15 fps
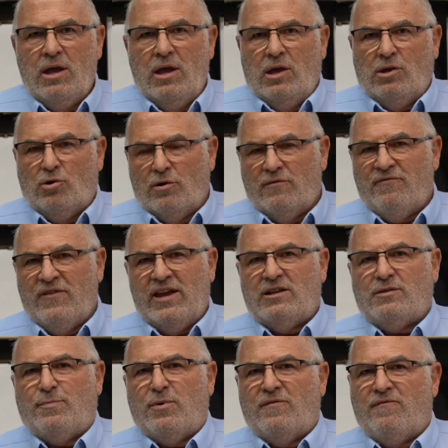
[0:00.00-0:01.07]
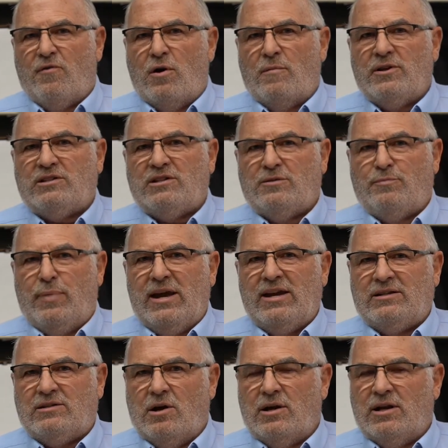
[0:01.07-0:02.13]
Your fan's performance is
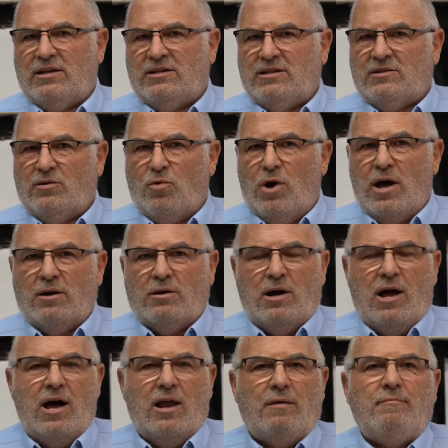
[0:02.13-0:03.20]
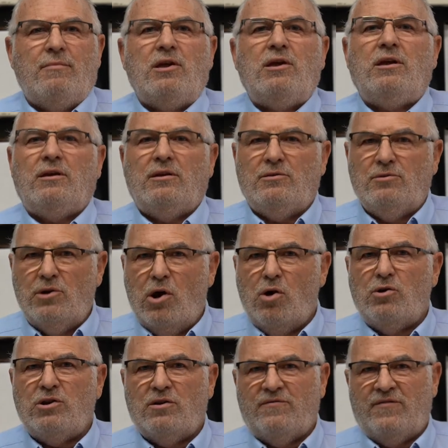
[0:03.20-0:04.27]
based on inches of water column.
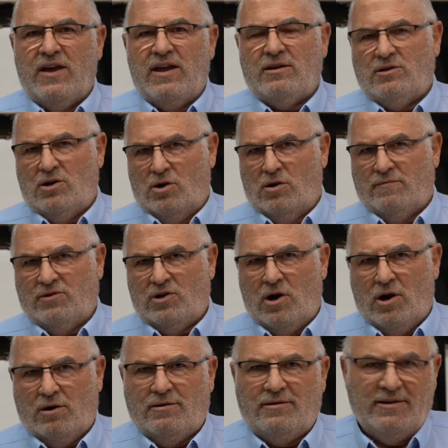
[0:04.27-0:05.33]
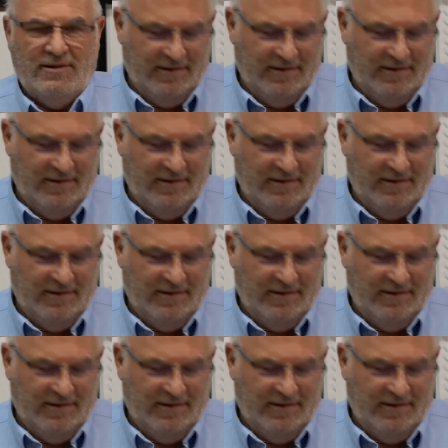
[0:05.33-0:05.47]
Know your fan curve chart.